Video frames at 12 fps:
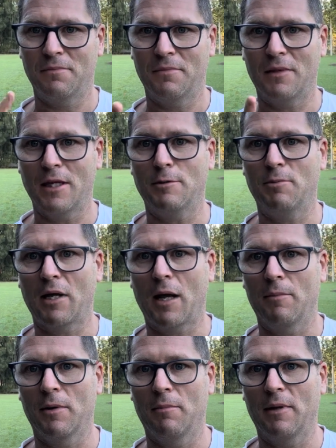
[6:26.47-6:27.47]
That's
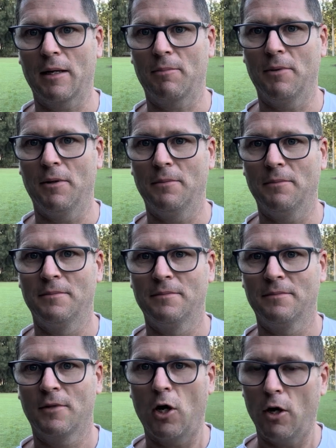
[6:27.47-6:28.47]
becoming a black belt.
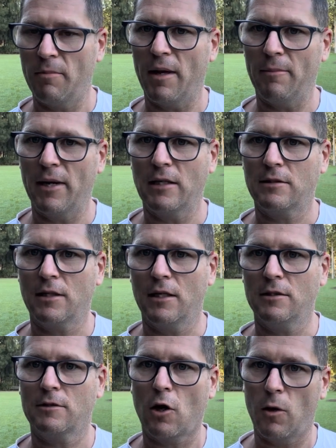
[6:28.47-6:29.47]
Hope that makes
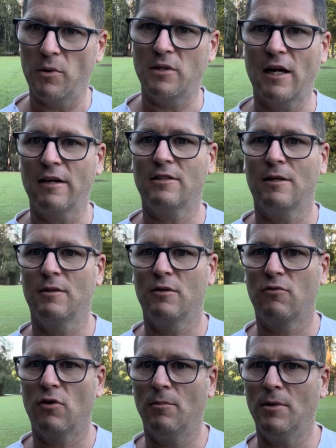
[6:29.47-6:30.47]
sense. Hope you take something
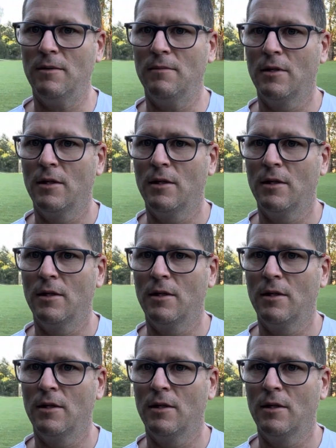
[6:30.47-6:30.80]
from it.